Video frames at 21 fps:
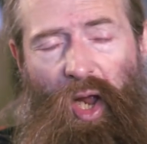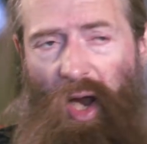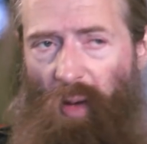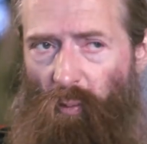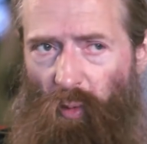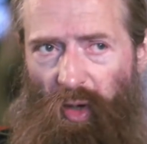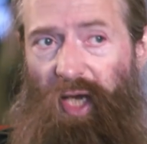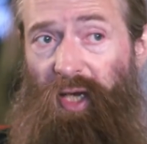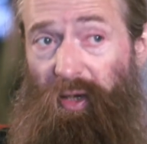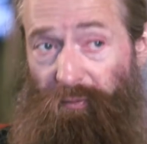
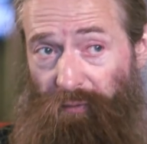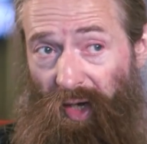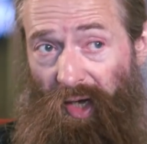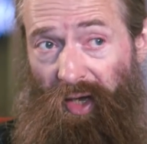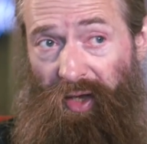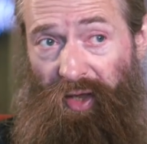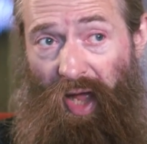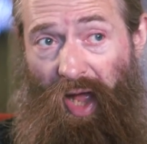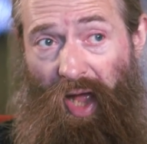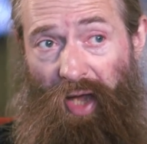And we need to
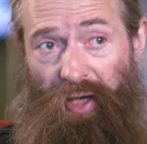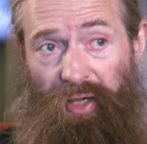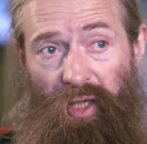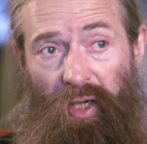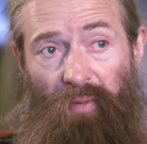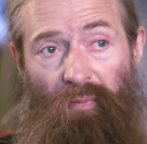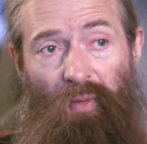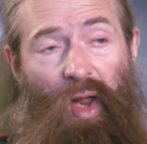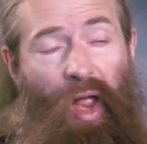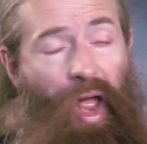fix that.
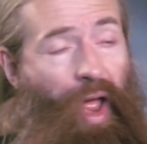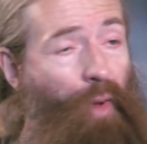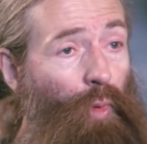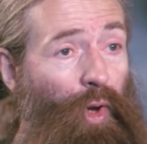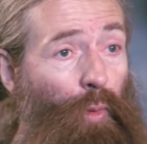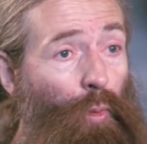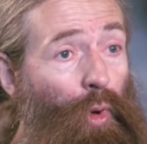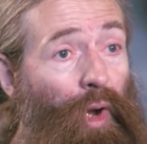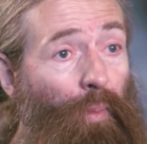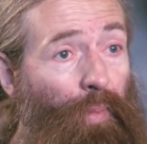And
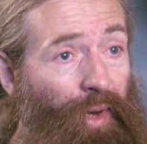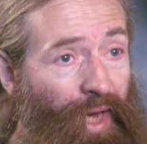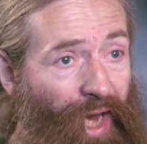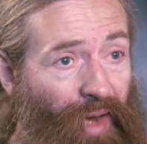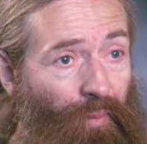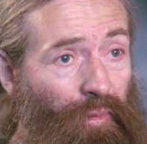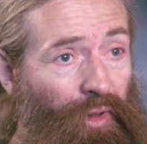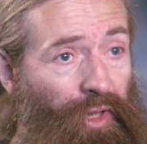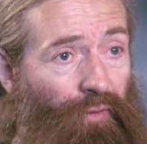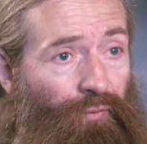we will be
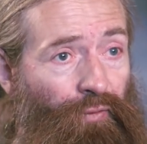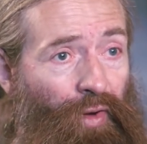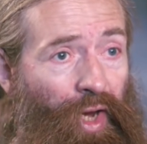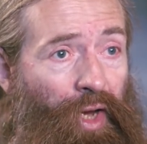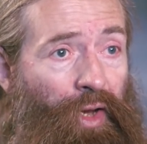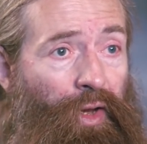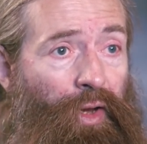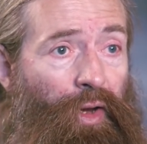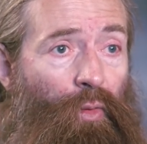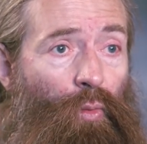able to
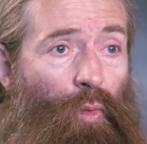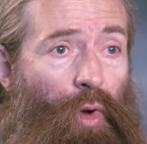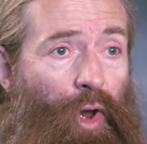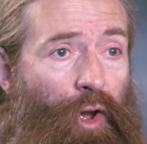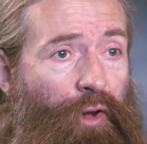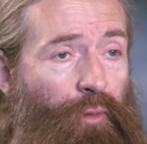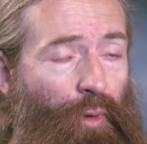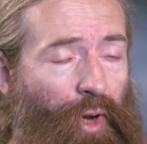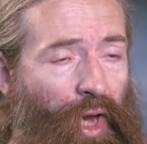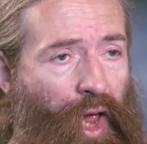fix it
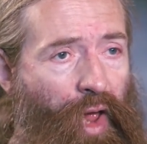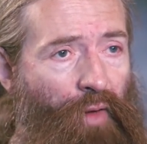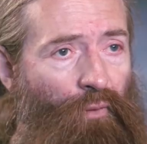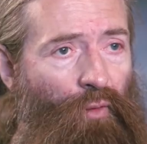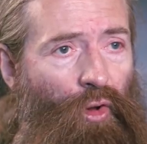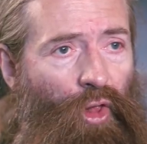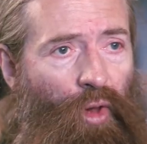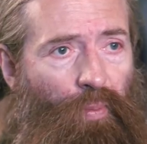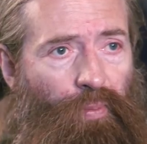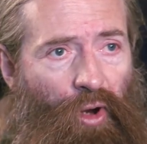once we have
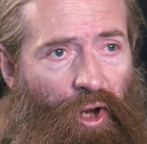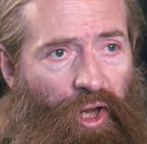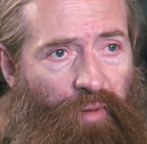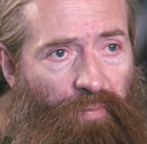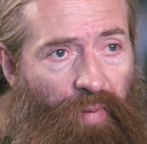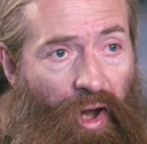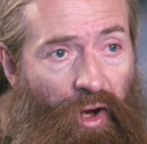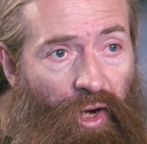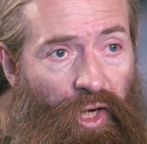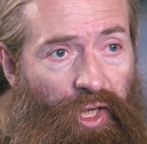all the
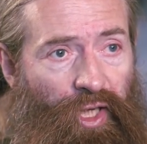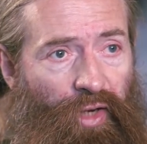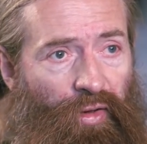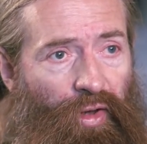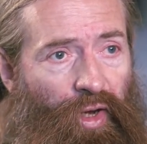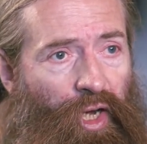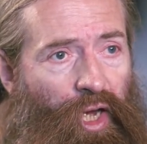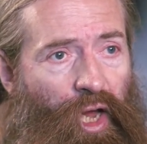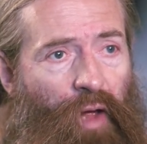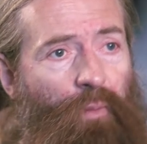prosperity
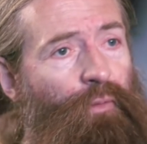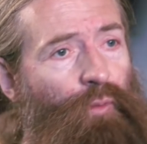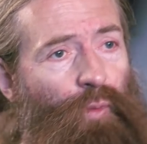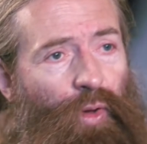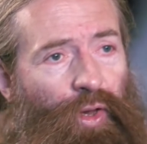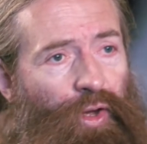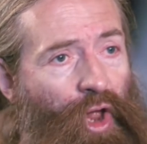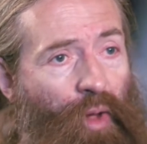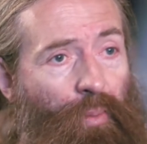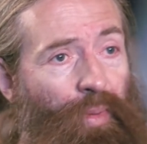that comes
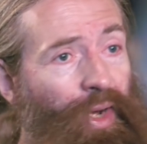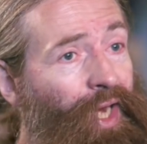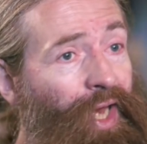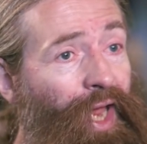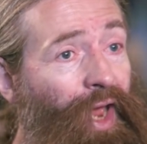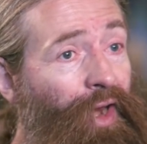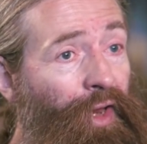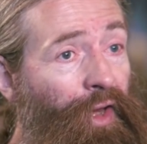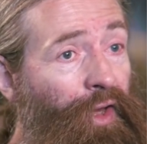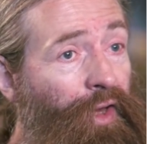with nobody
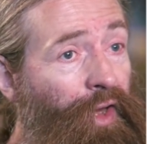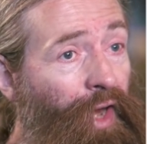getting